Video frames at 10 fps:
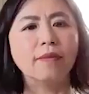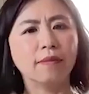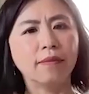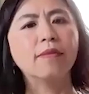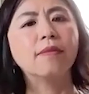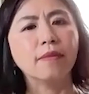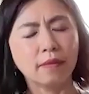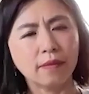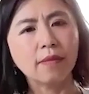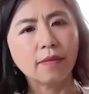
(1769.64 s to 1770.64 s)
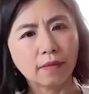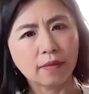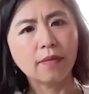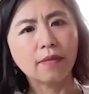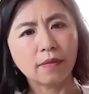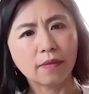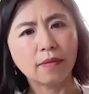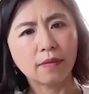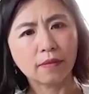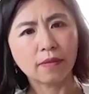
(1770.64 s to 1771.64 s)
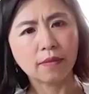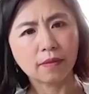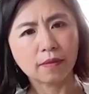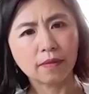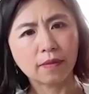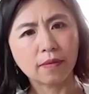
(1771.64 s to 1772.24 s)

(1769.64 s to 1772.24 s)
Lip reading: and the reasons that they might